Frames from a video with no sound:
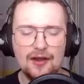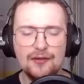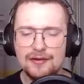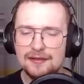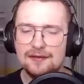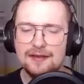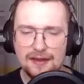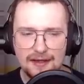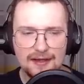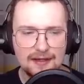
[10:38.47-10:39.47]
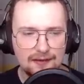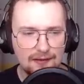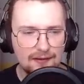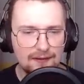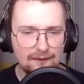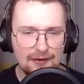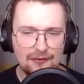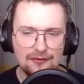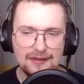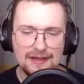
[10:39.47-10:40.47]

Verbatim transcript: I honestly think that Valkyrie